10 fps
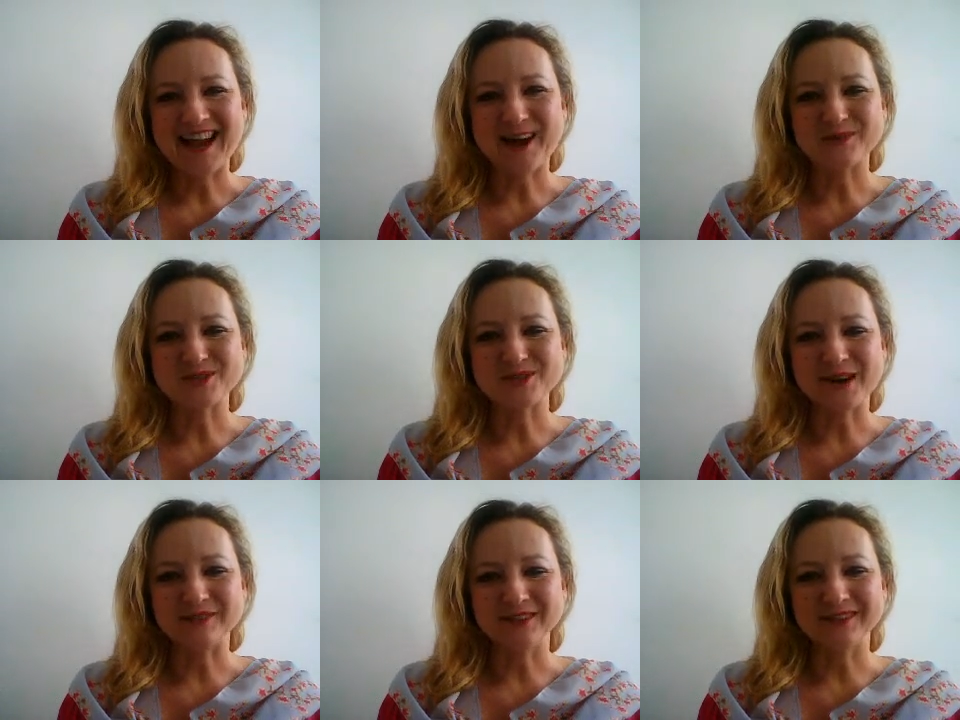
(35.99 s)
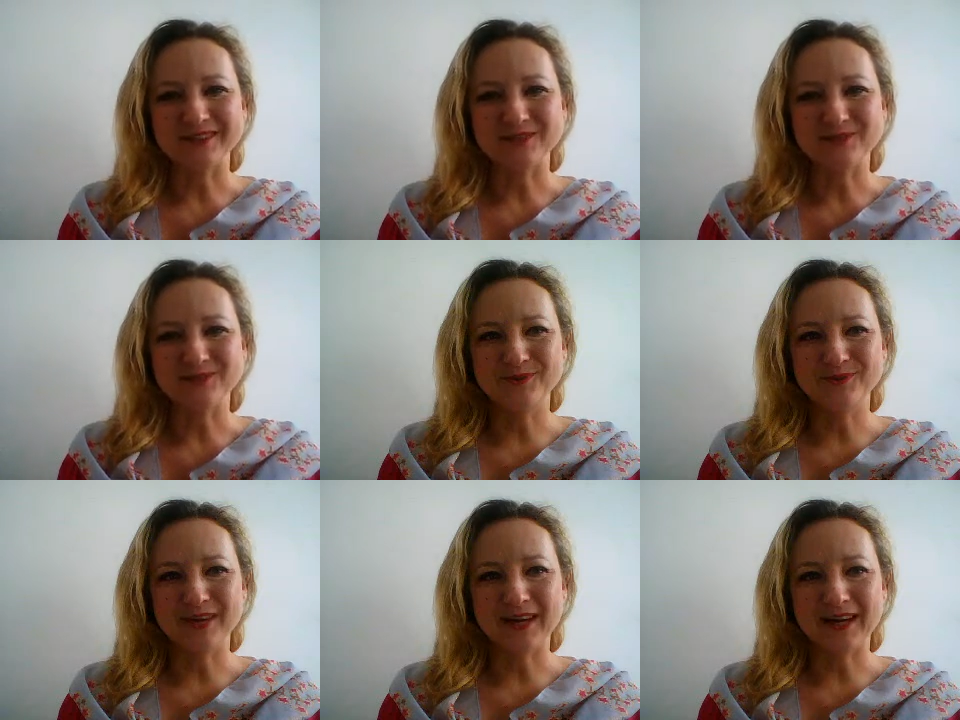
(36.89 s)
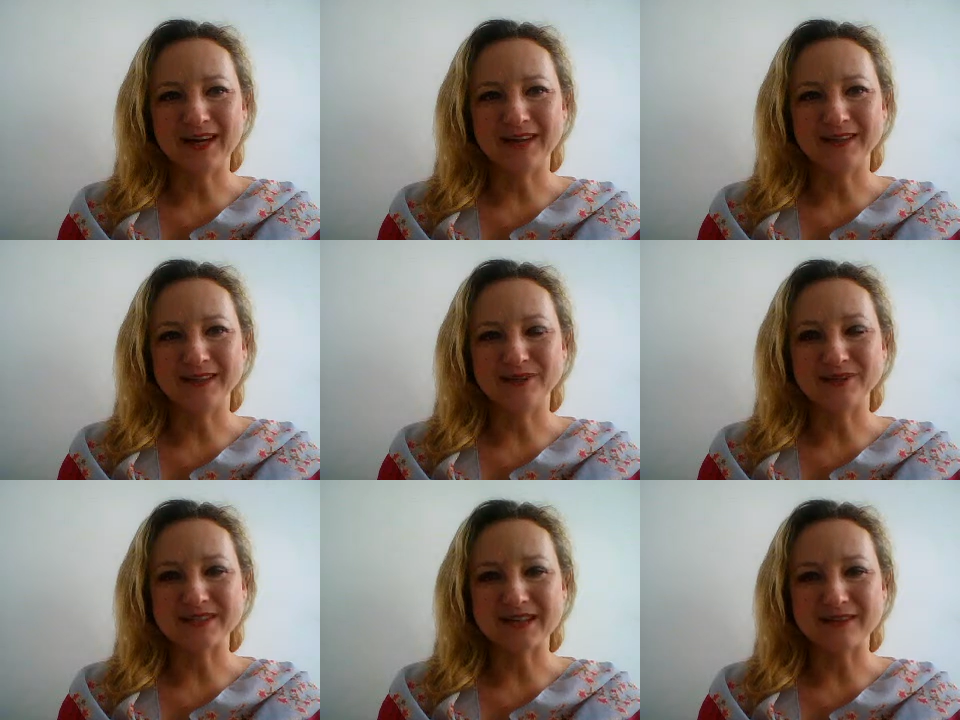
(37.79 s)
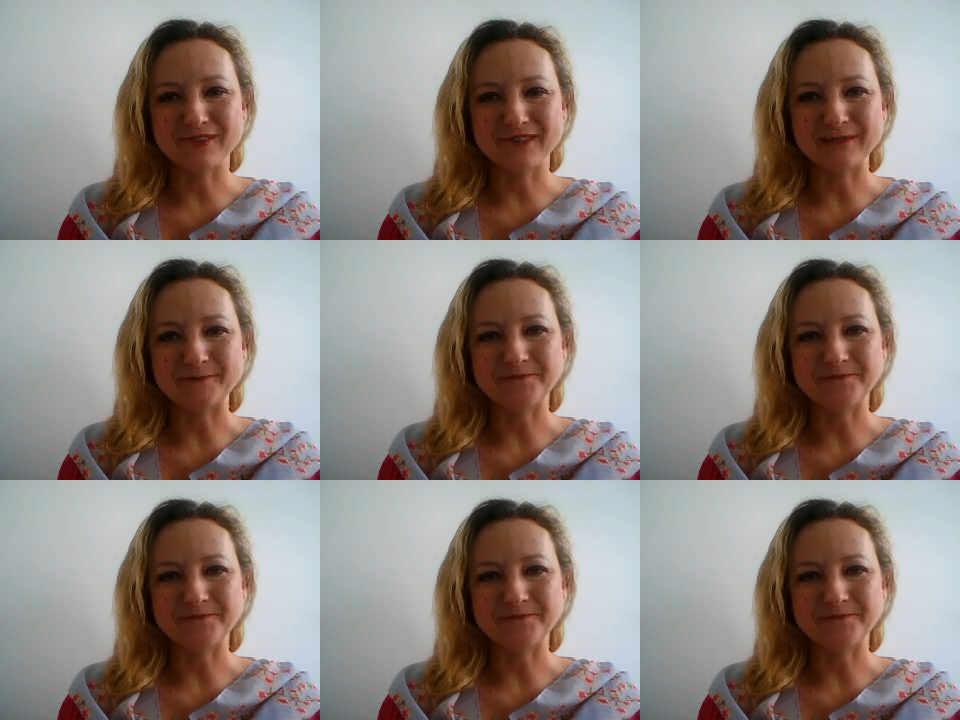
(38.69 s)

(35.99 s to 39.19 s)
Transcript: I was traveling through uh, Yugoslavia